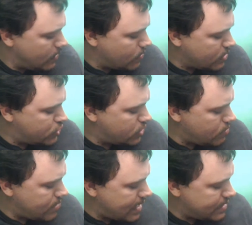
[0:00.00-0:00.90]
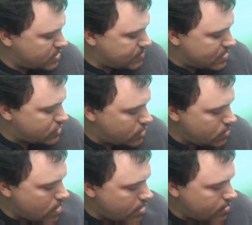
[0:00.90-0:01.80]
where Joe Biden spends
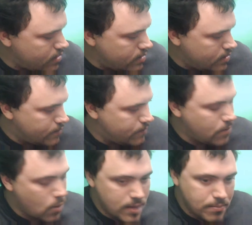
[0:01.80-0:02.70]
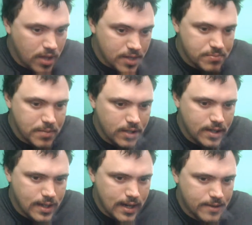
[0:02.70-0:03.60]
$240+
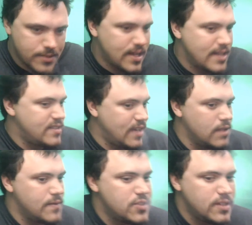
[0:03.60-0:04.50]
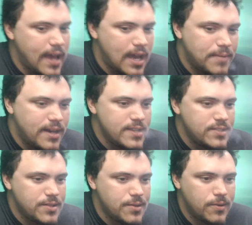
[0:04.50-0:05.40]
million on television ad
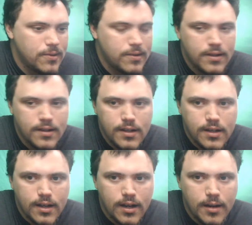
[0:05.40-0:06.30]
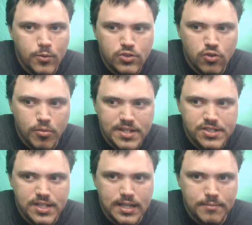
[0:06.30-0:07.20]
buys, which will be
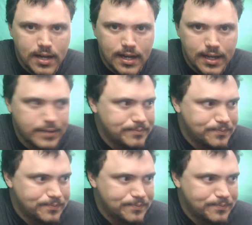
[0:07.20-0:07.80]
seen by,